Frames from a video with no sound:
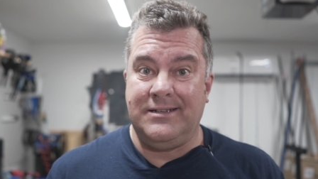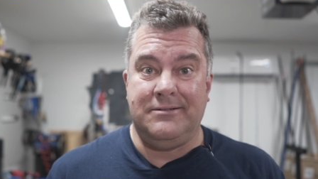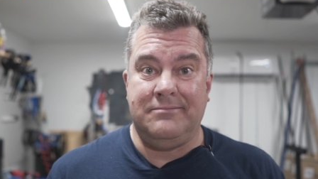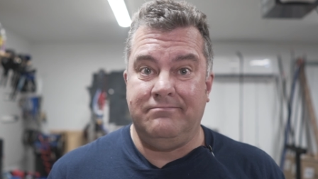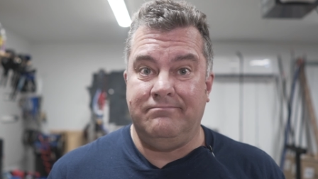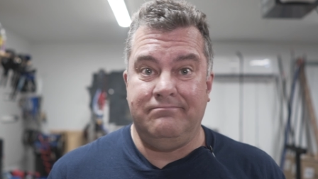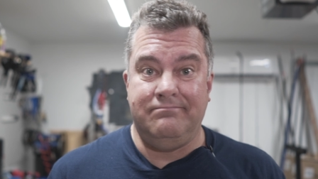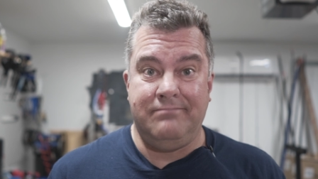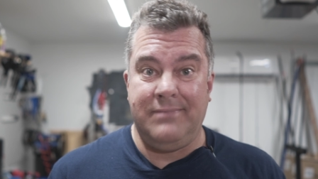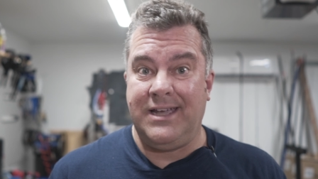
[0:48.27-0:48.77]
to
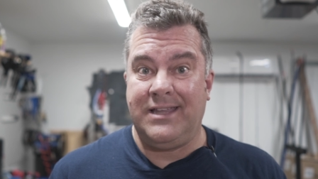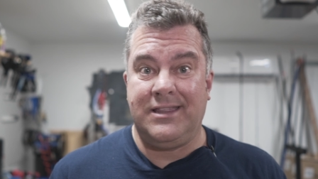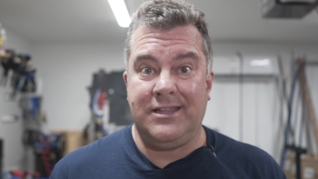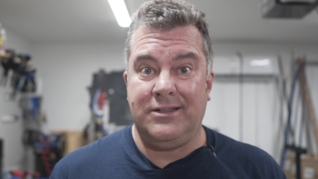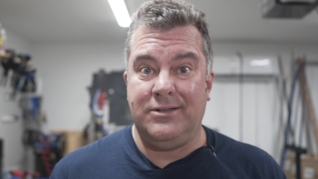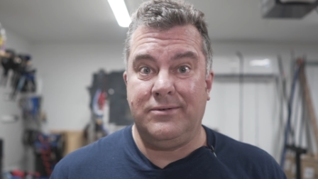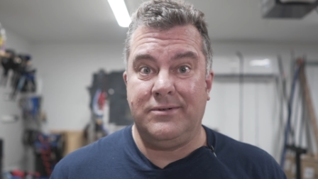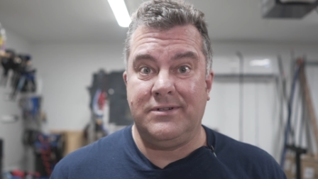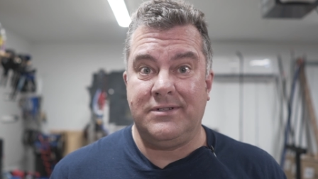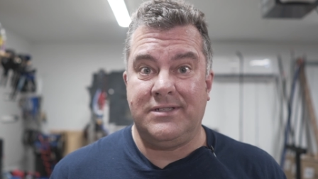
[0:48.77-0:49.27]
make
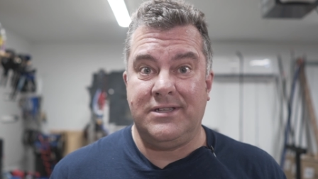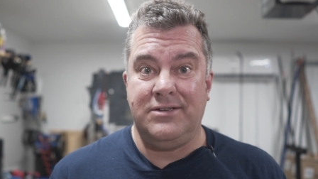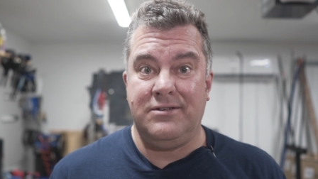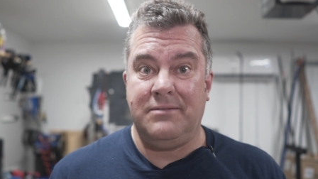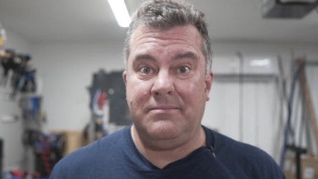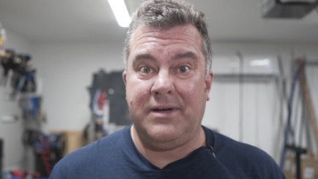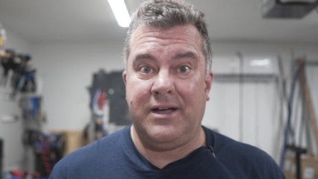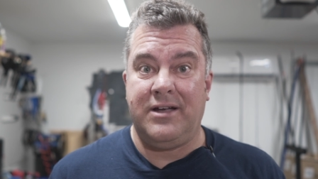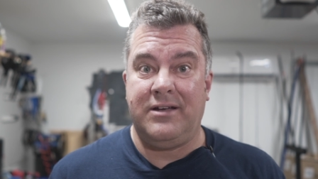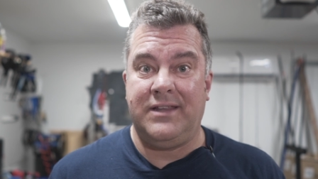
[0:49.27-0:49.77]
the lures that
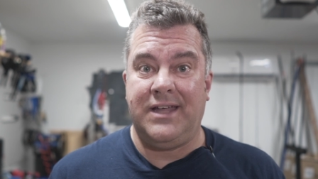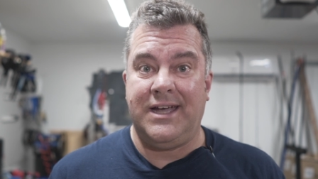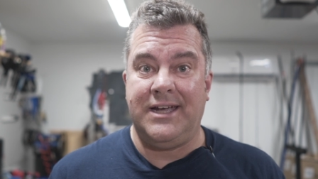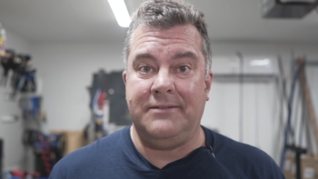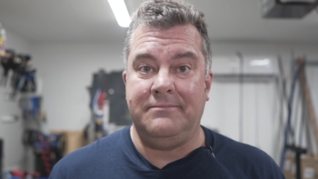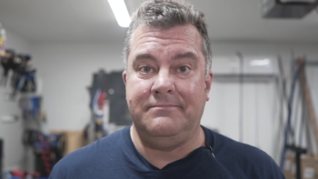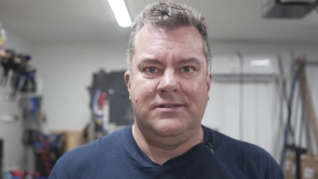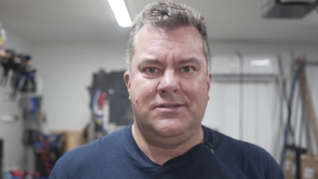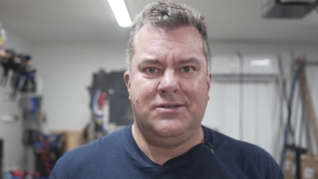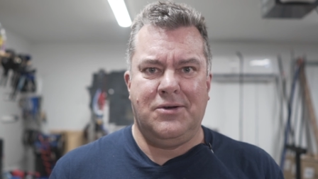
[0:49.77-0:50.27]
you can buy
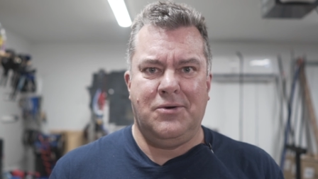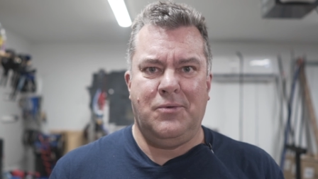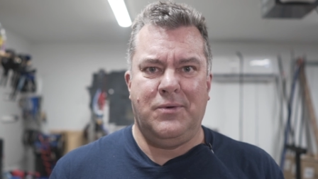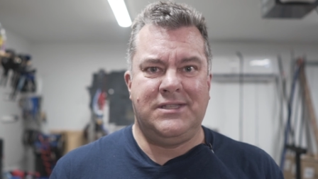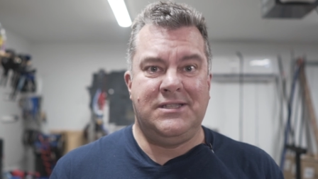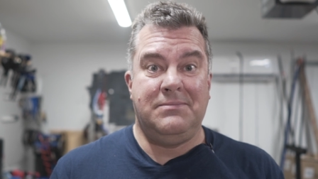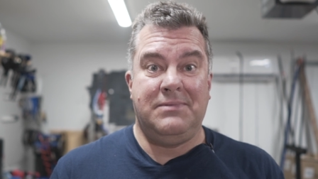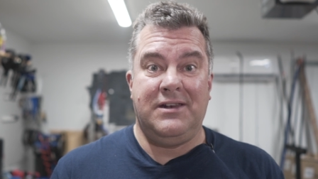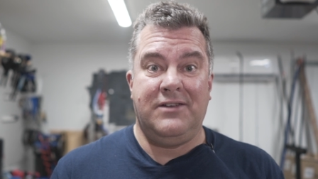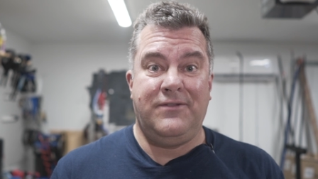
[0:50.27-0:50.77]
online. So
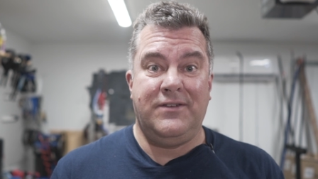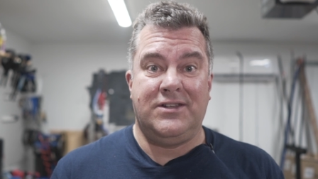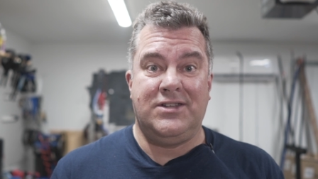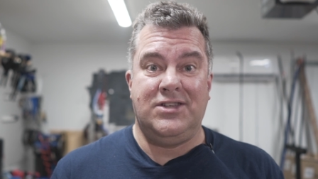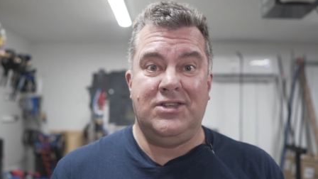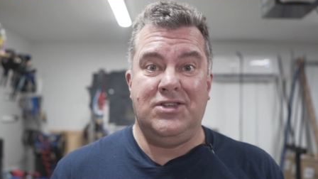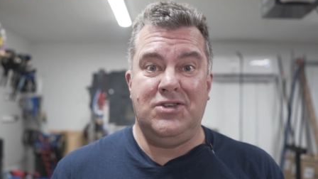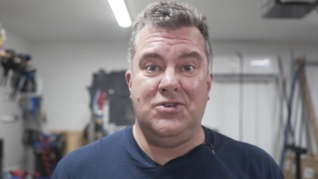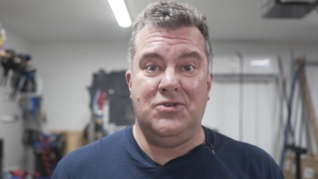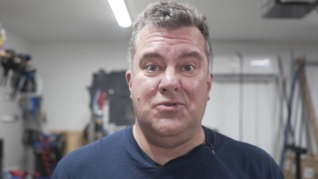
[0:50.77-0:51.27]
what's the benefit
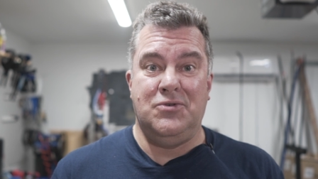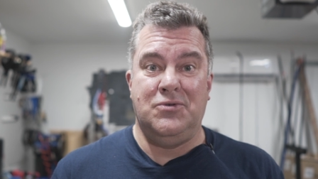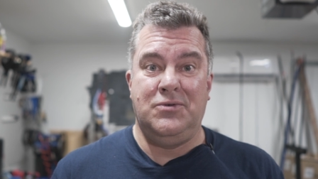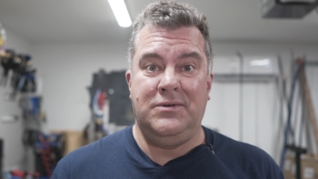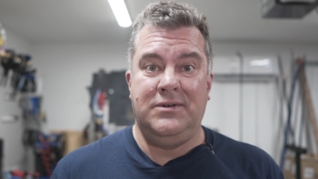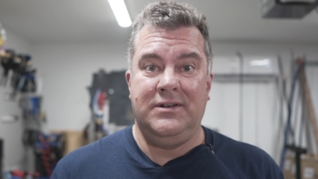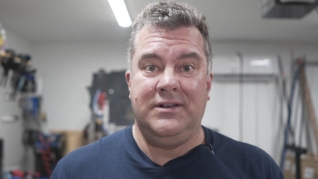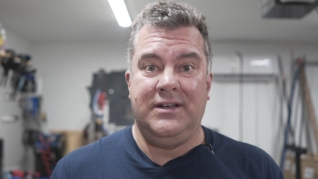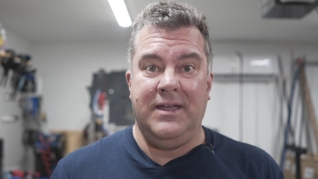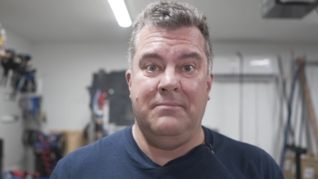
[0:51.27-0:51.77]
to
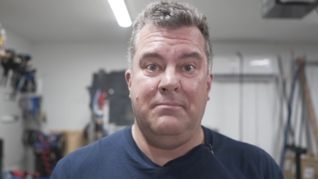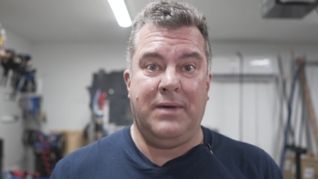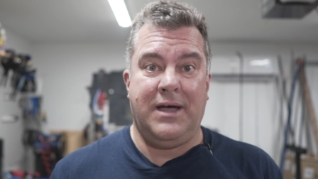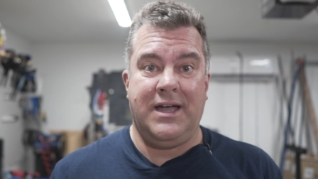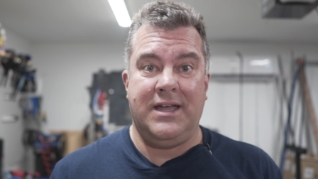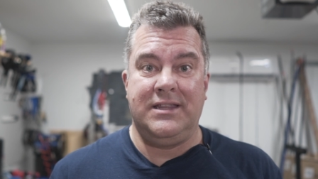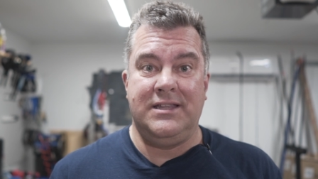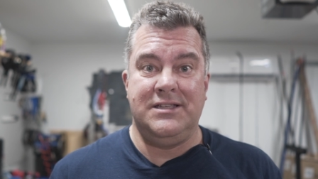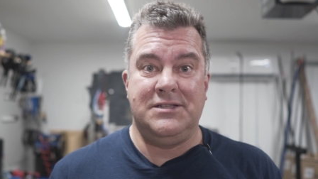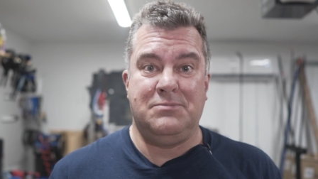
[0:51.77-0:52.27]
you in
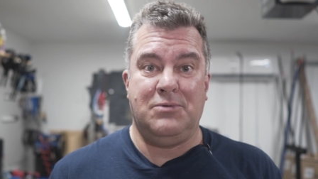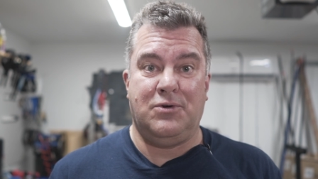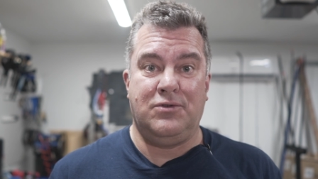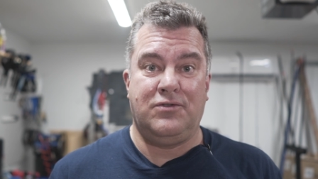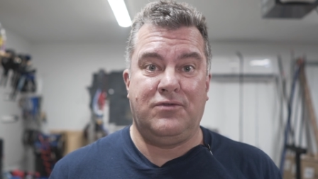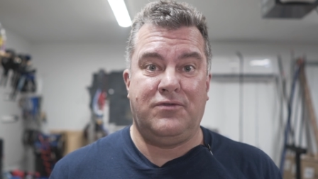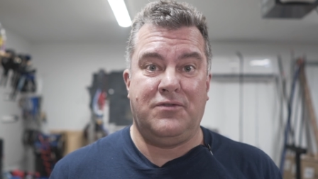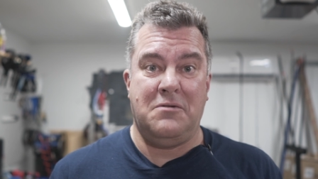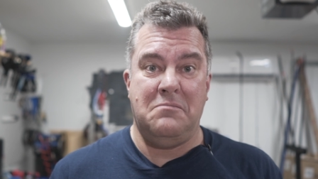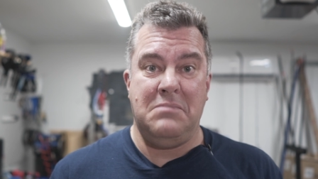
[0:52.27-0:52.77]
buying these
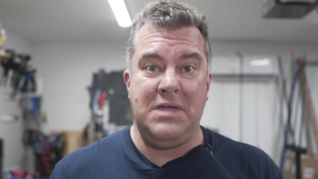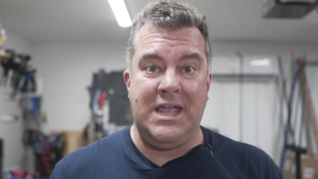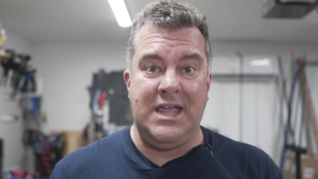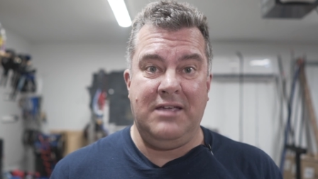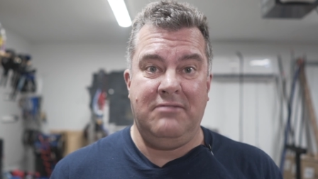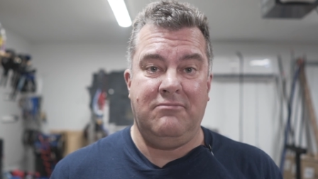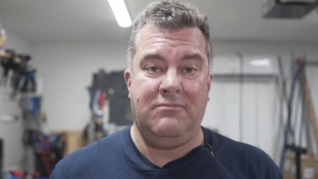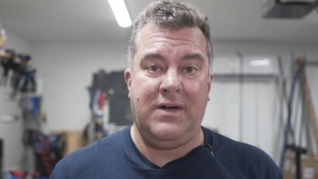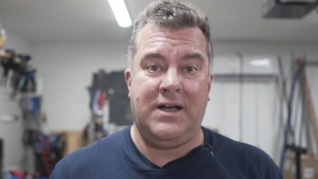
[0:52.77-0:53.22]
molds from me?